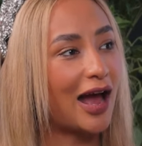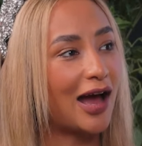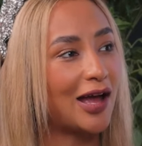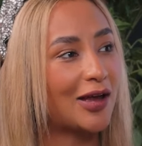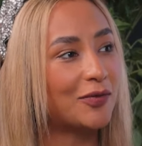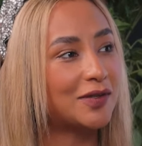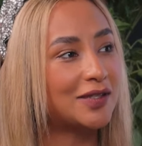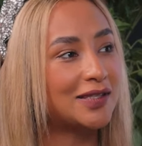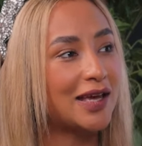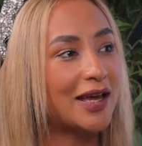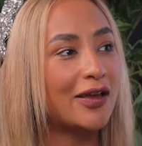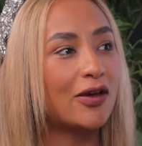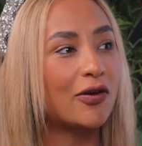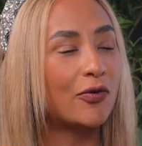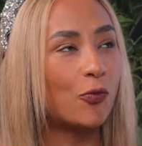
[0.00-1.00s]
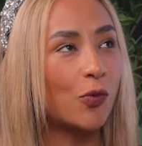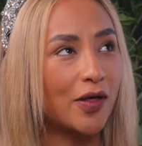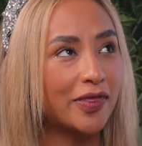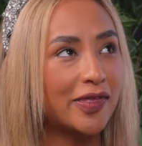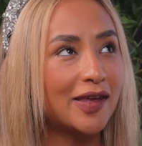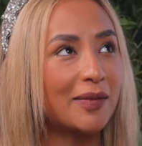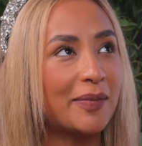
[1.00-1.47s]
I would say
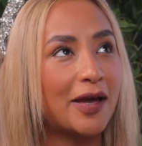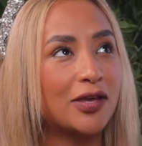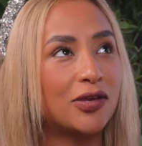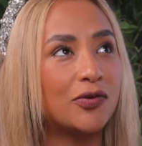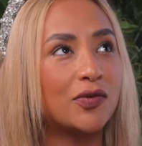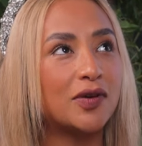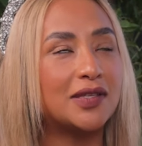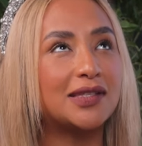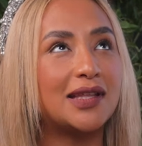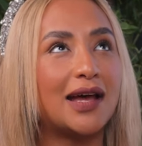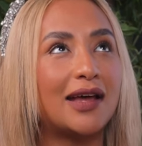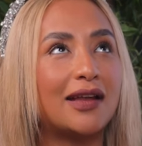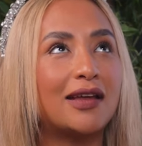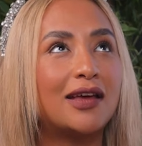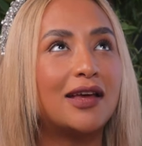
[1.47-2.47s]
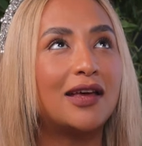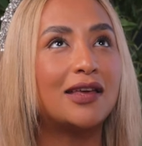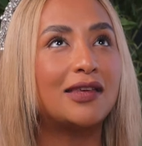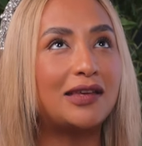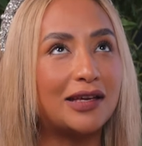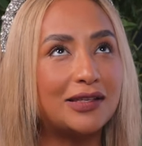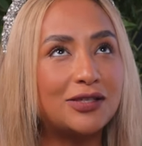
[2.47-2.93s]
one thing about you is that
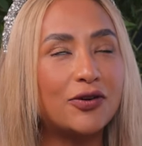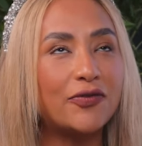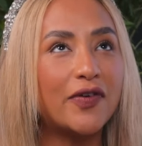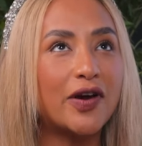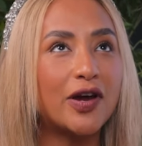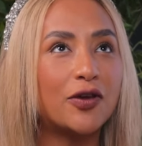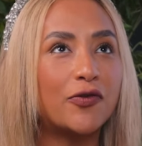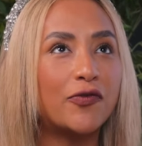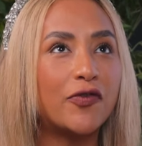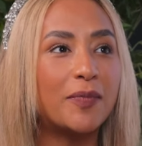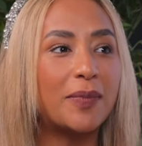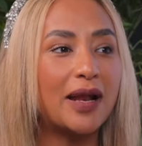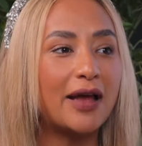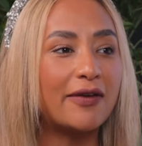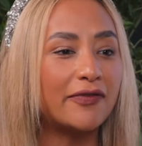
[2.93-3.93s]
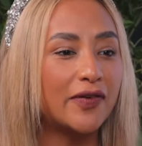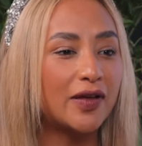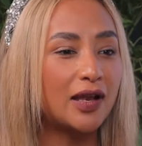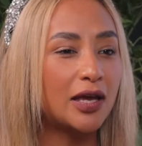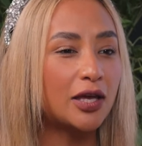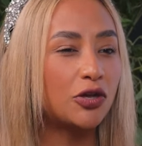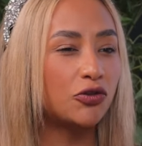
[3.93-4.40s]
yes, you're very goofy, but I
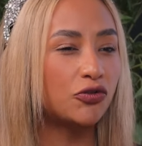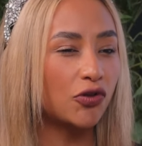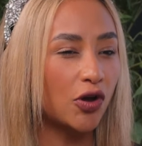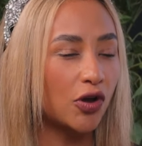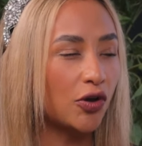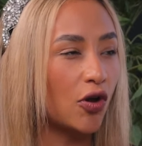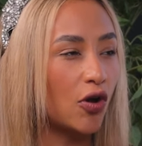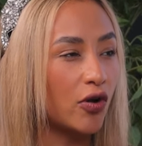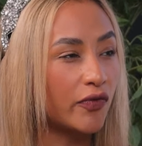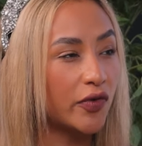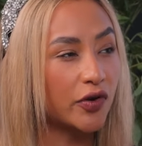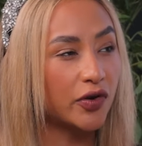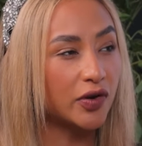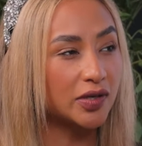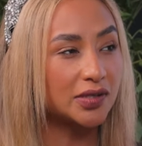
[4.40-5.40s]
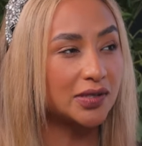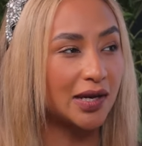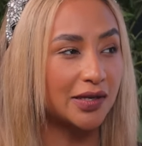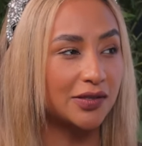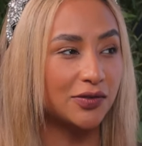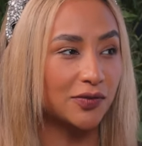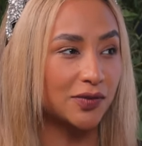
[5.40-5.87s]
feel like you don't over
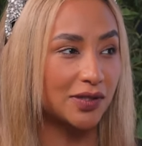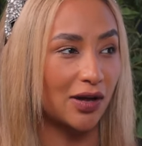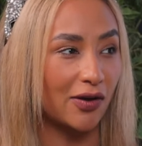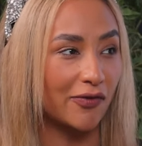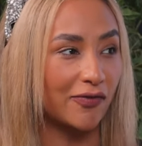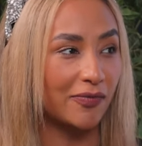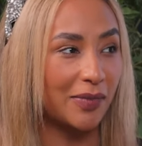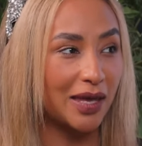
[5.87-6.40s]
criticize yourself,